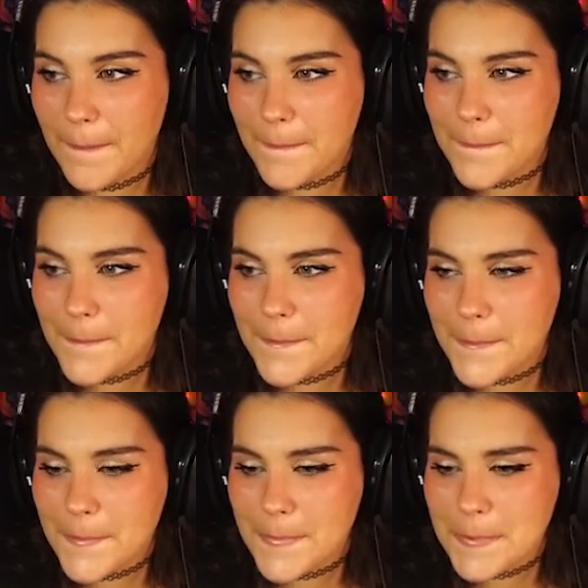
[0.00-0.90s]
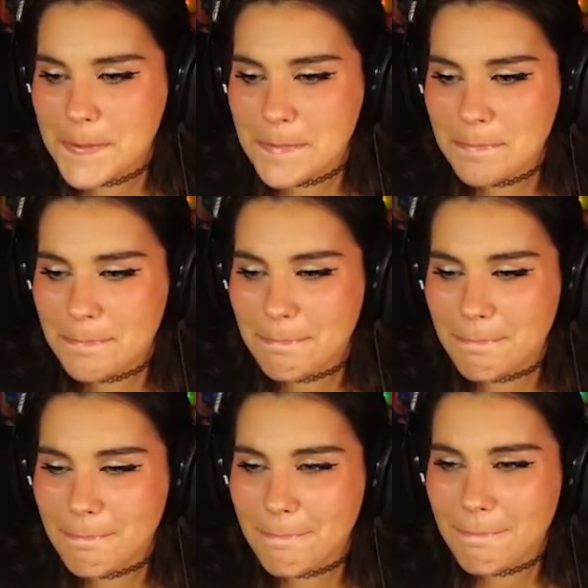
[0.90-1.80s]

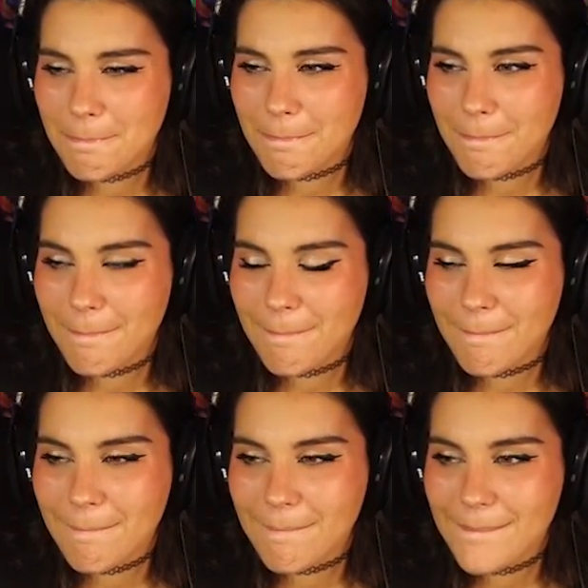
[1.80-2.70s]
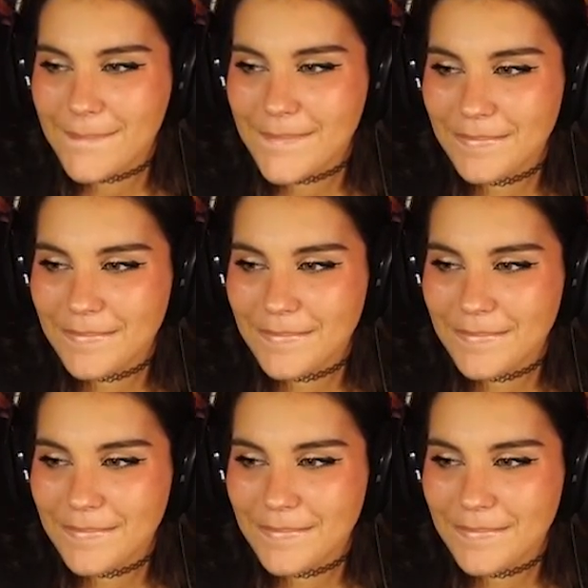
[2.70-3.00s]
[no speech]